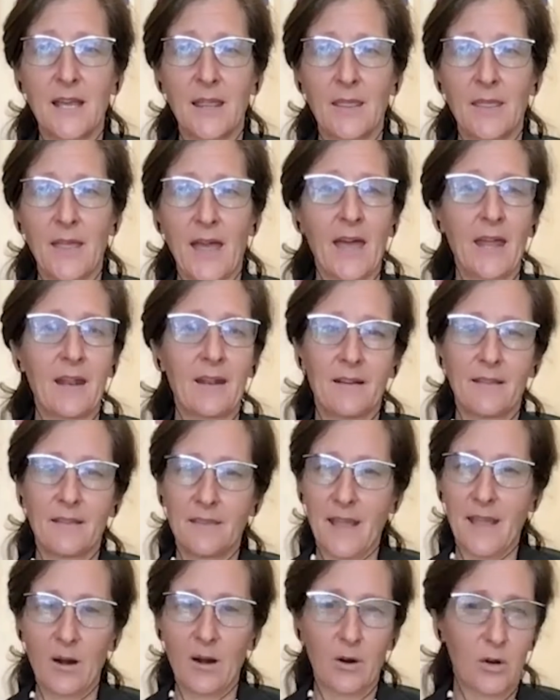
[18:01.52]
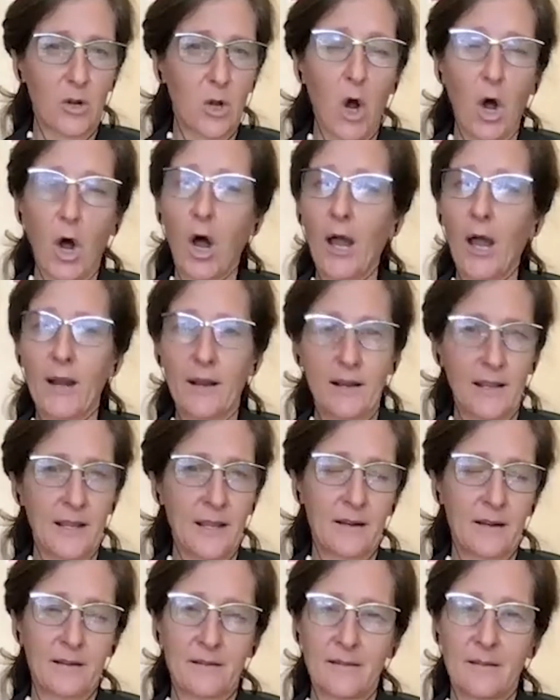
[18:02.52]
that they're caught
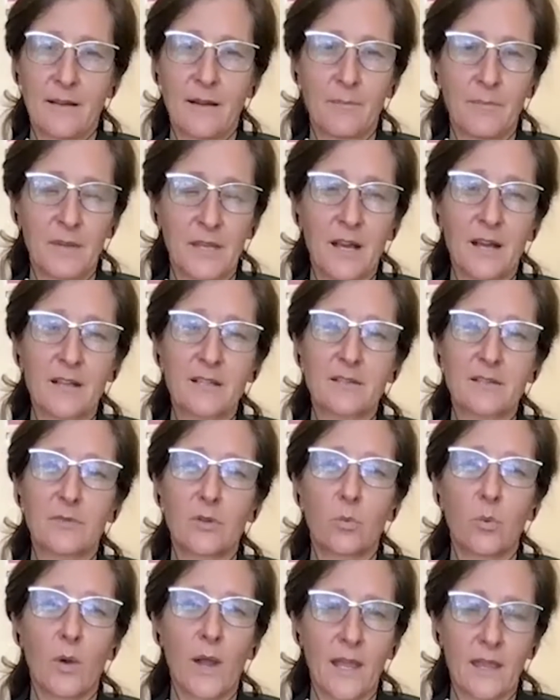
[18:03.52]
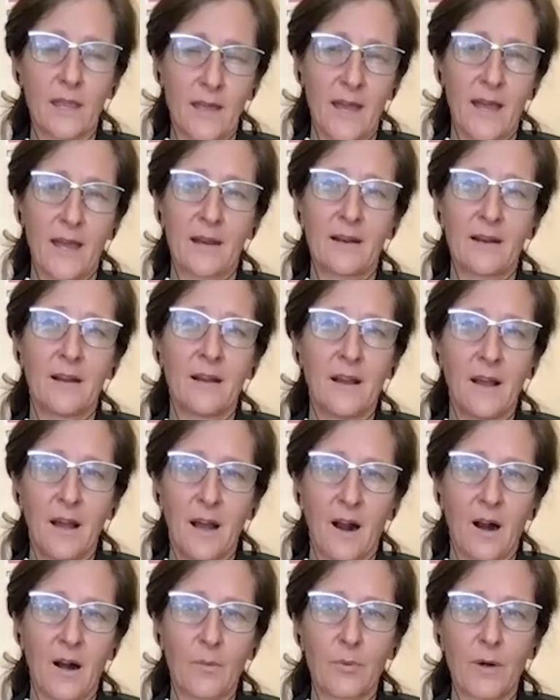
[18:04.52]
in, and because of the way that
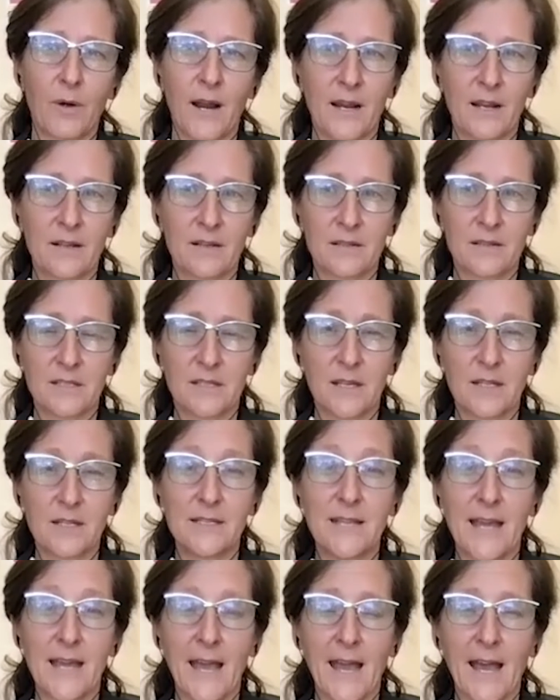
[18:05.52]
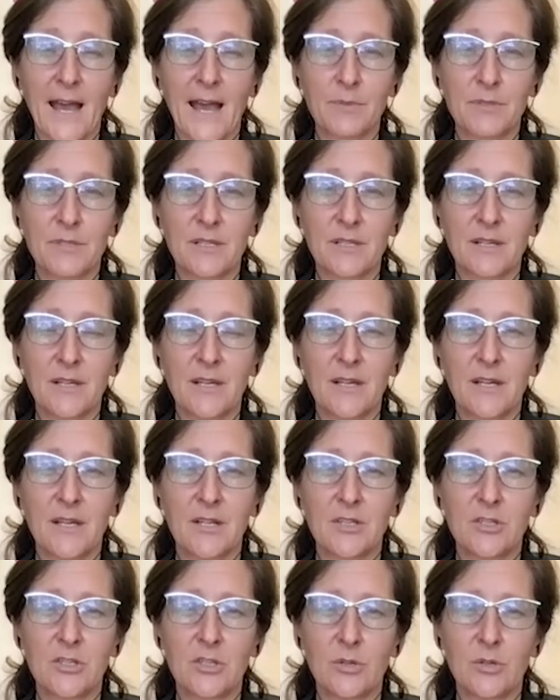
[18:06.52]
our brains adapt
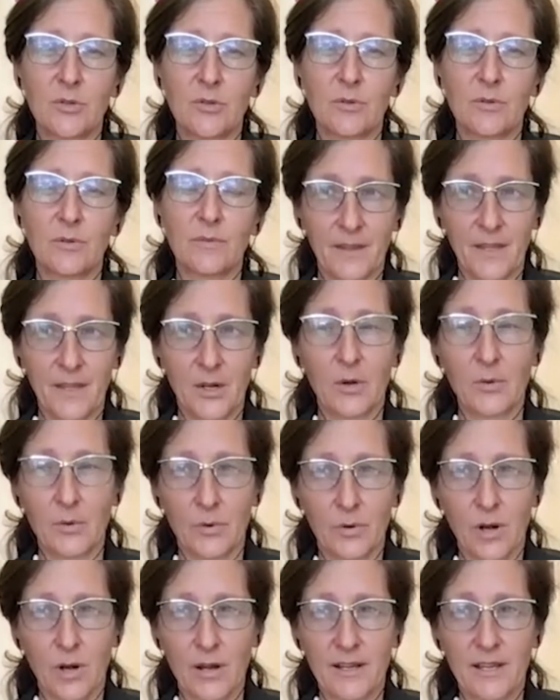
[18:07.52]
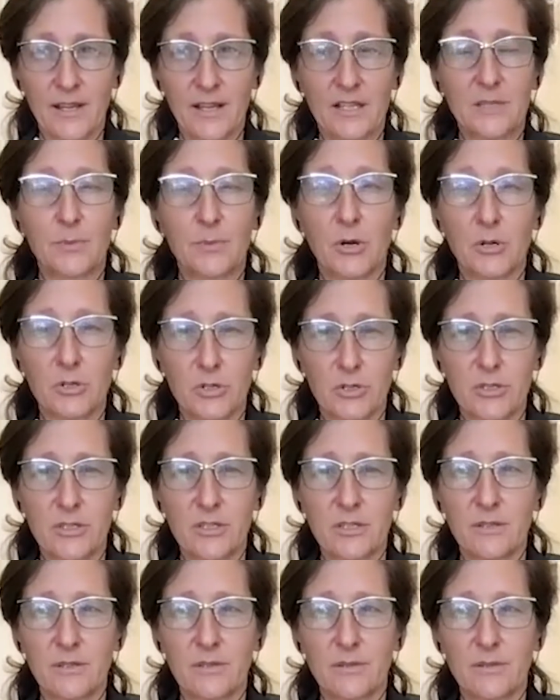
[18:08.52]
to, chronic exposure
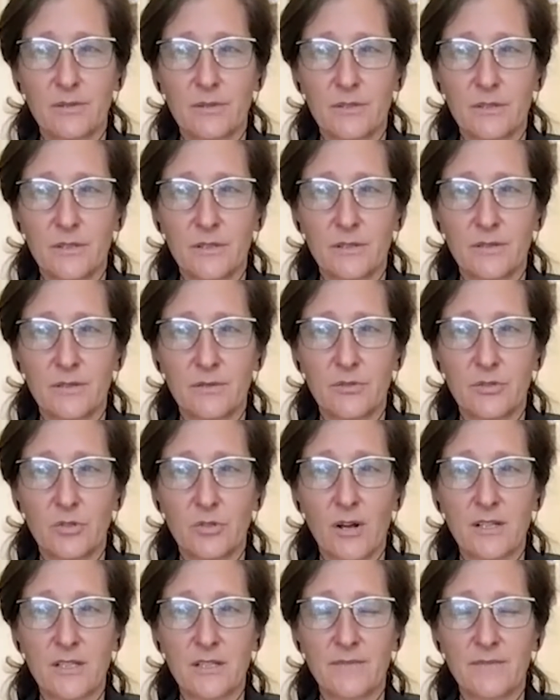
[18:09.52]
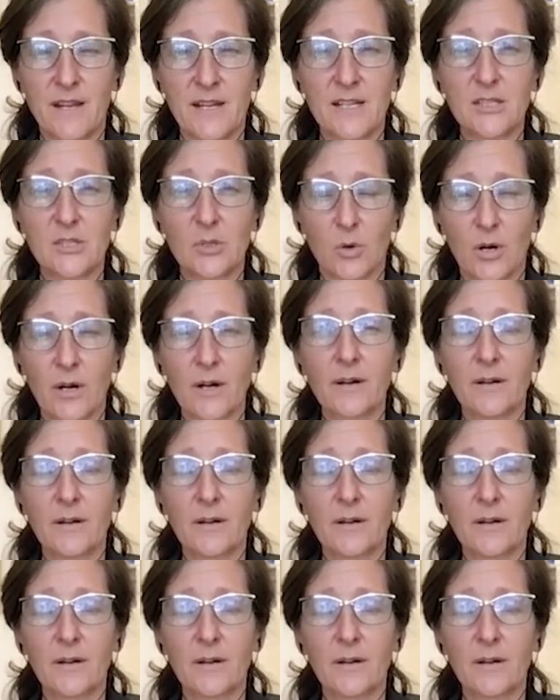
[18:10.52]
to drugs of any sort.